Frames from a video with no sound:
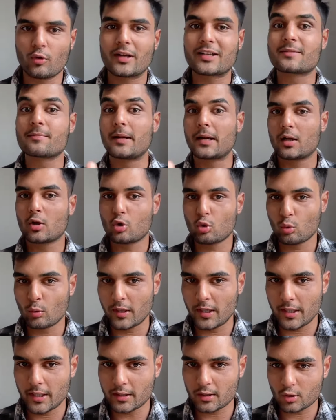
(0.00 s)
it's better to
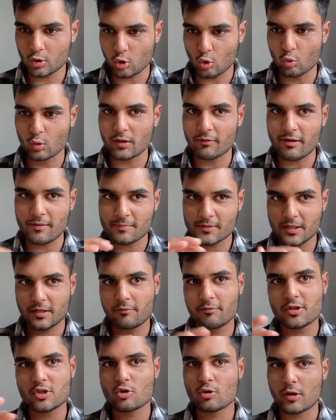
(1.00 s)
read it through the website,
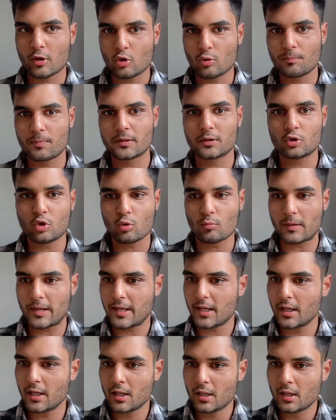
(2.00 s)
which you can open through
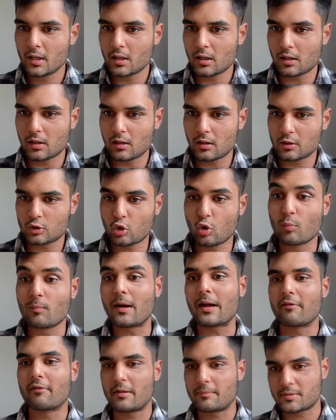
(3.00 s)
my
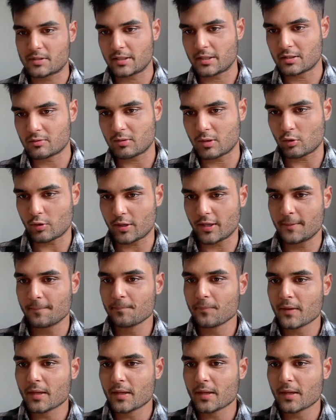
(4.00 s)
website as well. Okay.